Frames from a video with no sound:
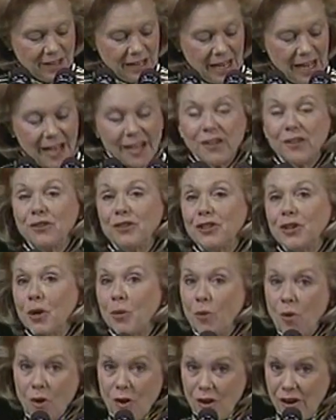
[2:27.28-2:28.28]
I could
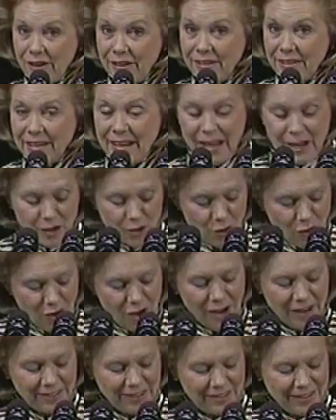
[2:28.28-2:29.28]
go
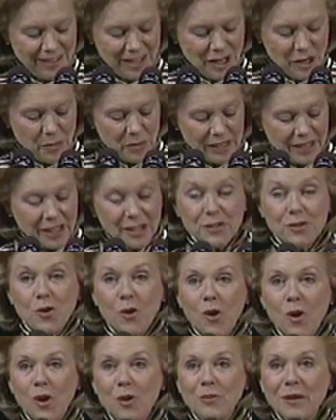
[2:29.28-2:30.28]
on, but it is
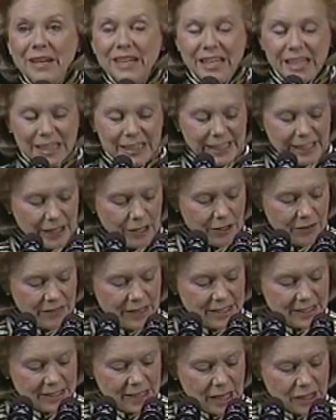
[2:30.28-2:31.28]
already clear
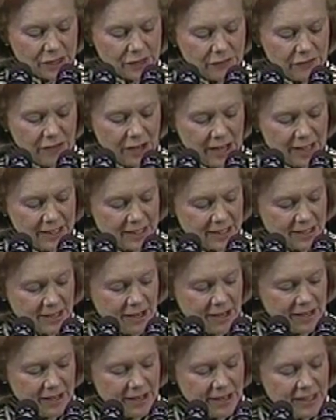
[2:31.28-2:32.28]
that Sascha
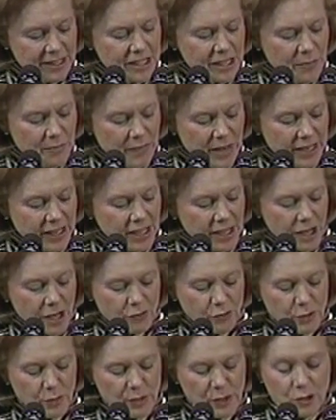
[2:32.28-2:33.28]
Feinstein's many
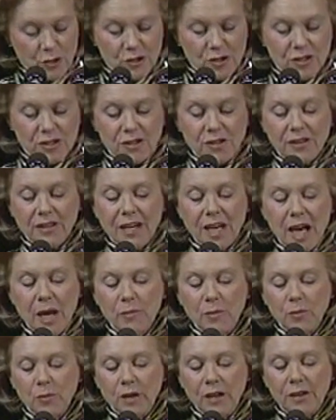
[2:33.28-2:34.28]
contributions to the
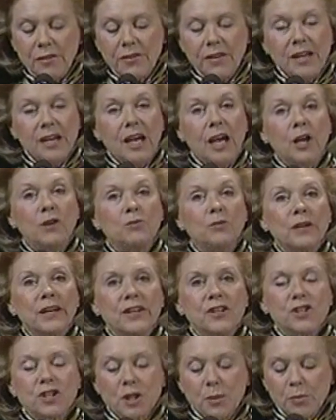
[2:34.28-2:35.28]
Commonwealth
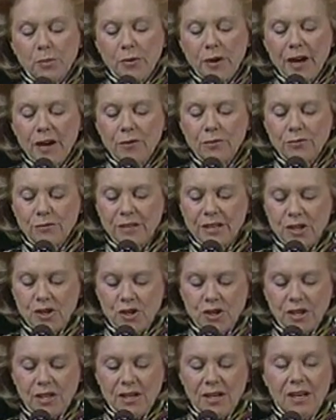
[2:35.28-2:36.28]
enrich the proud
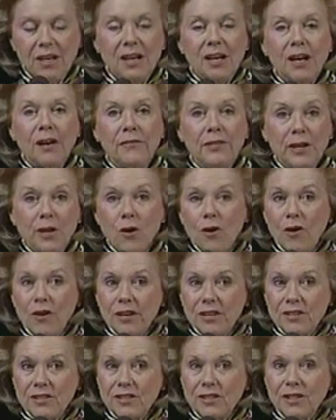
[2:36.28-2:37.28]
tradition of the
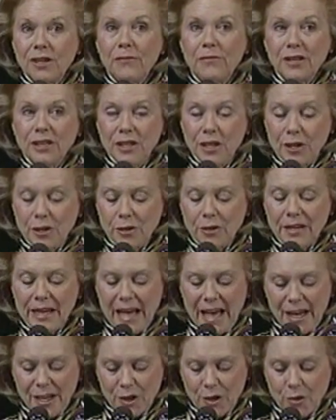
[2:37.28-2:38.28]
Artist of the Year
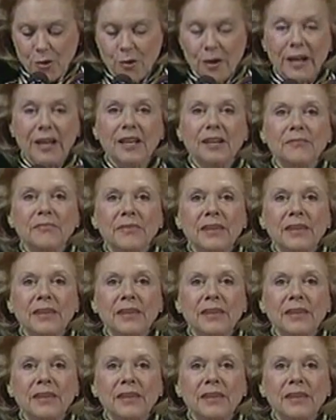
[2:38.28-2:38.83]
category.